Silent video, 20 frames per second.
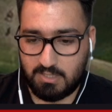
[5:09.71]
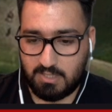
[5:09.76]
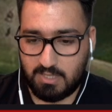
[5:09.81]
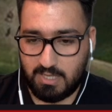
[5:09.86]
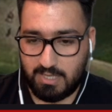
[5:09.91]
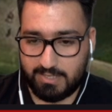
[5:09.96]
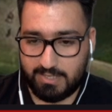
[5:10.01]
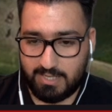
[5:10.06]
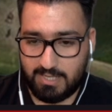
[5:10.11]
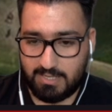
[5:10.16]

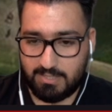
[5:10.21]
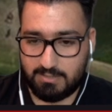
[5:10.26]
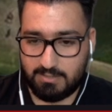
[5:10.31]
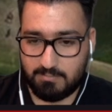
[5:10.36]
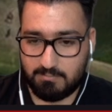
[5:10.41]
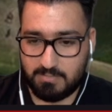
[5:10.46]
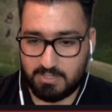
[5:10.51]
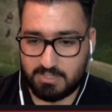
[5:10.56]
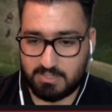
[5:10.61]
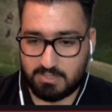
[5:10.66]
Again,
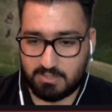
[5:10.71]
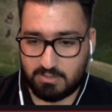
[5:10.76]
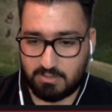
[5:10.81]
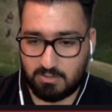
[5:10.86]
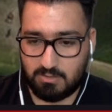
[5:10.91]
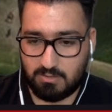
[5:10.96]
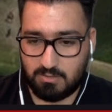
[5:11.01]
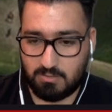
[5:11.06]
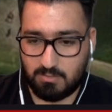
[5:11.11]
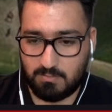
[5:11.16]

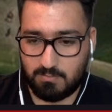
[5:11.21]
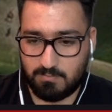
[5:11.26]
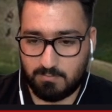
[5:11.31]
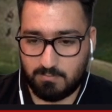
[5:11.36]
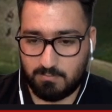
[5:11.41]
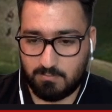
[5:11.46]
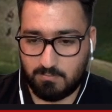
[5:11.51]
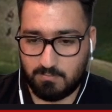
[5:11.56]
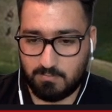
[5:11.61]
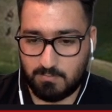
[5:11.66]
mystical,
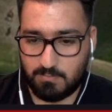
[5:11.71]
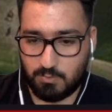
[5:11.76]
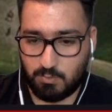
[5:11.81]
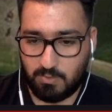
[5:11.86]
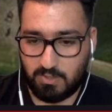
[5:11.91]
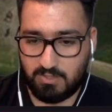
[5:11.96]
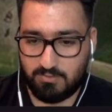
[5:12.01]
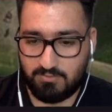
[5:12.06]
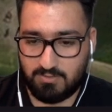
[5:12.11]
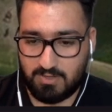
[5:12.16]

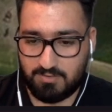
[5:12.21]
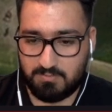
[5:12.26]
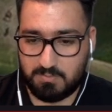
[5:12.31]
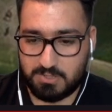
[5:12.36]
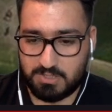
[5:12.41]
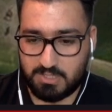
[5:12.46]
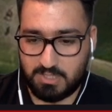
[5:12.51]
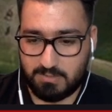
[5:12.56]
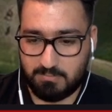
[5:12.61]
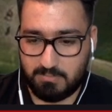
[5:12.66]

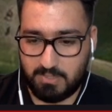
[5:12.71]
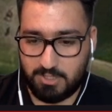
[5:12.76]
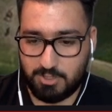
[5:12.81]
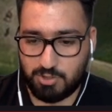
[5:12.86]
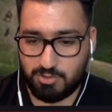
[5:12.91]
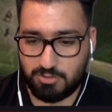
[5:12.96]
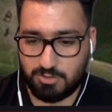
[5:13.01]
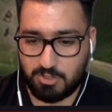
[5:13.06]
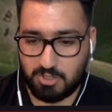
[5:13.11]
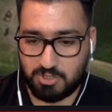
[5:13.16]
25%
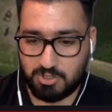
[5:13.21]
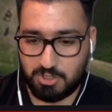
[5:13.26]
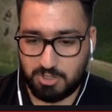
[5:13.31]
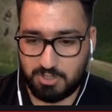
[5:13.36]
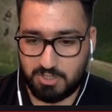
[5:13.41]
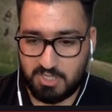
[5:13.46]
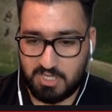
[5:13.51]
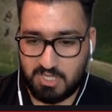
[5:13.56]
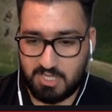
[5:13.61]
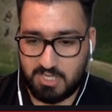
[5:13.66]
mage reduction.
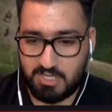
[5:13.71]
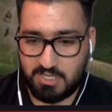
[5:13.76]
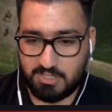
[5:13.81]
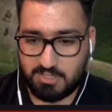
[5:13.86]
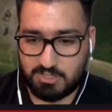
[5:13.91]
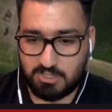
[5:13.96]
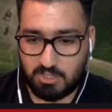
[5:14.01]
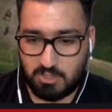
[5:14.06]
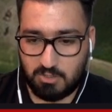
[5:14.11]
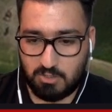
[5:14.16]

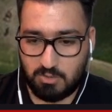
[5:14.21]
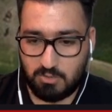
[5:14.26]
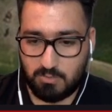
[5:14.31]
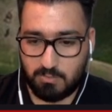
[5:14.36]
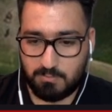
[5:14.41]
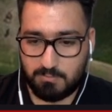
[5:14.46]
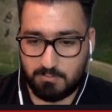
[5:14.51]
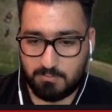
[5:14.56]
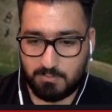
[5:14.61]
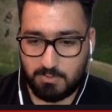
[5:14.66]
So,
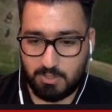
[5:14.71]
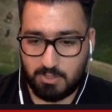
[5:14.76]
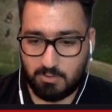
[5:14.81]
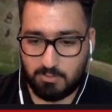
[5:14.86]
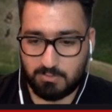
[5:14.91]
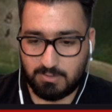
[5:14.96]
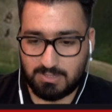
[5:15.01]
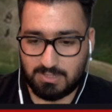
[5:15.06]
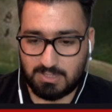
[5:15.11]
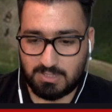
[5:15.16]

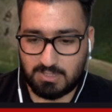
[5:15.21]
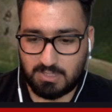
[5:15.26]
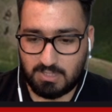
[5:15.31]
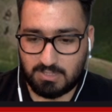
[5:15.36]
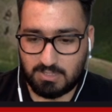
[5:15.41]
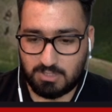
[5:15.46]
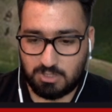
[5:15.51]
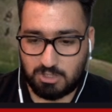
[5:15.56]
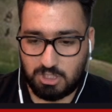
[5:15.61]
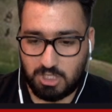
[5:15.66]
this
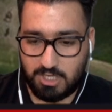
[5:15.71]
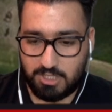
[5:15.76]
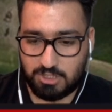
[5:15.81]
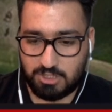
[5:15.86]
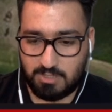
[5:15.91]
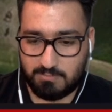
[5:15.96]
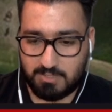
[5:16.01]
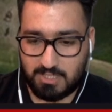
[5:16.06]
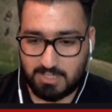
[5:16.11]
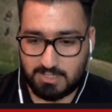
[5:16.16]
doesn't change,
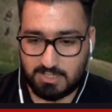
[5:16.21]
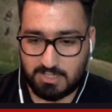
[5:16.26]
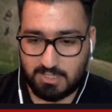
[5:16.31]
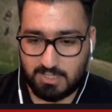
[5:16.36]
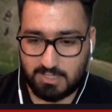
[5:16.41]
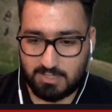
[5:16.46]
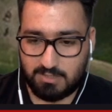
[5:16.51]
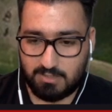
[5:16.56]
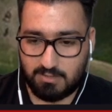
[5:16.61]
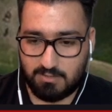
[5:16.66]
I'm guessing,
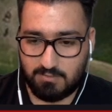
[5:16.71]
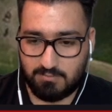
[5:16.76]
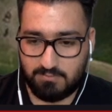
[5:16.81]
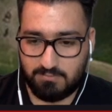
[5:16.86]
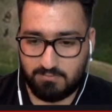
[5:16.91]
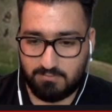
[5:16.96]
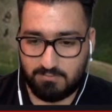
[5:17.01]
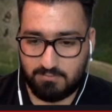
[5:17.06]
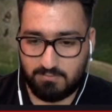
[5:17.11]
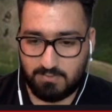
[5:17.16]

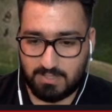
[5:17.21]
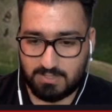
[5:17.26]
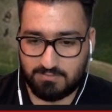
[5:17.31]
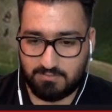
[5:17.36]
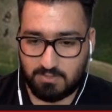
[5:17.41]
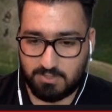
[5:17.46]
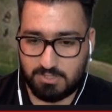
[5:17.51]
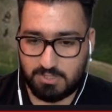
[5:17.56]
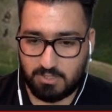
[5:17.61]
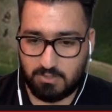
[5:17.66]
as
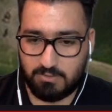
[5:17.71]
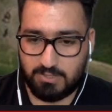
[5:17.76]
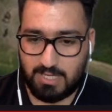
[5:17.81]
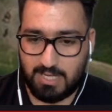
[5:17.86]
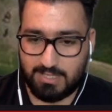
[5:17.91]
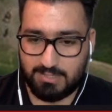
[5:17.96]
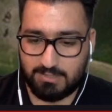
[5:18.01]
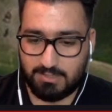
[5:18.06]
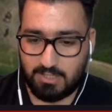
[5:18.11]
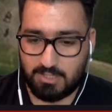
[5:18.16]
far as you go.
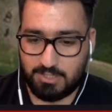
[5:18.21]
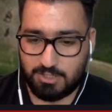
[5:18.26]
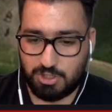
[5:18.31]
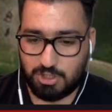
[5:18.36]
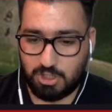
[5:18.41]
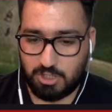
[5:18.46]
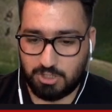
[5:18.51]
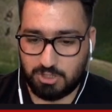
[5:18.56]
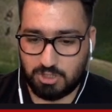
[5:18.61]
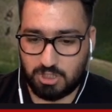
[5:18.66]
Yeah, it
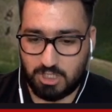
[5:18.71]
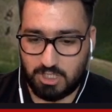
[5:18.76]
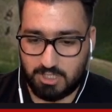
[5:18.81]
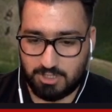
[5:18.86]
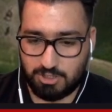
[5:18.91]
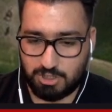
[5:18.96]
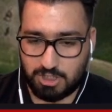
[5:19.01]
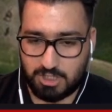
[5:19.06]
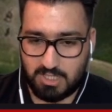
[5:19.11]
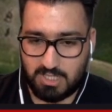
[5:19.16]
shouldn't
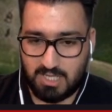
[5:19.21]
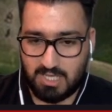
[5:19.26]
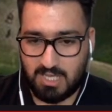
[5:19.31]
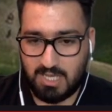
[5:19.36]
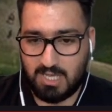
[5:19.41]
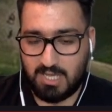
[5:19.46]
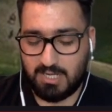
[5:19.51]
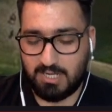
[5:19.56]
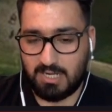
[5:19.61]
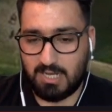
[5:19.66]
change.
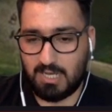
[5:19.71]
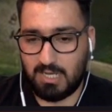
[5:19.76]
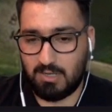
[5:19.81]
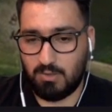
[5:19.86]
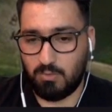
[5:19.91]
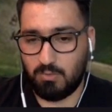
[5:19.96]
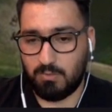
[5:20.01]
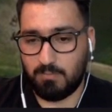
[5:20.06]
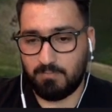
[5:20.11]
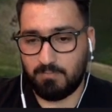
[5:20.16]
Now,